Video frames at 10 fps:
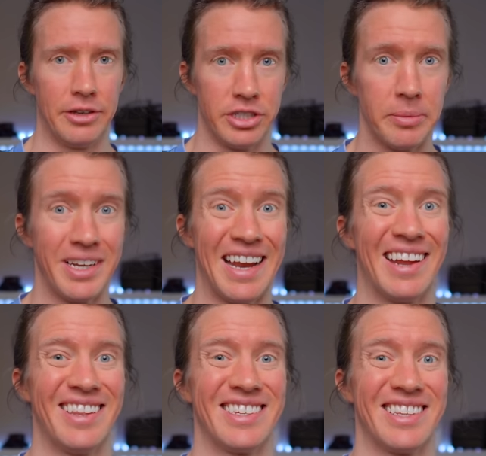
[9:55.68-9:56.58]
Now, there's something not
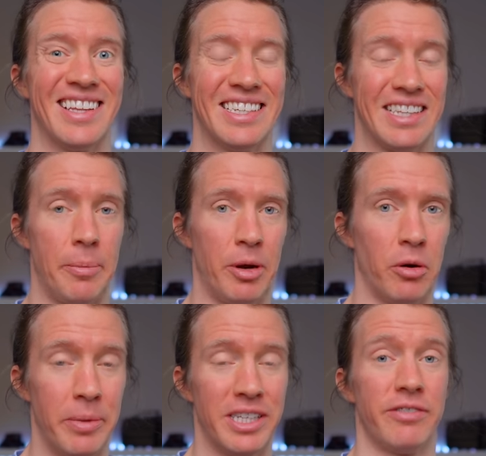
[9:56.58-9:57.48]
on this list that I'd be
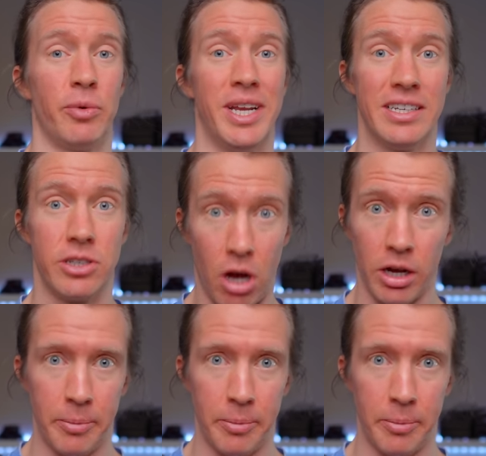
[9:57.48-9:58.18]
remiss if we didn't talk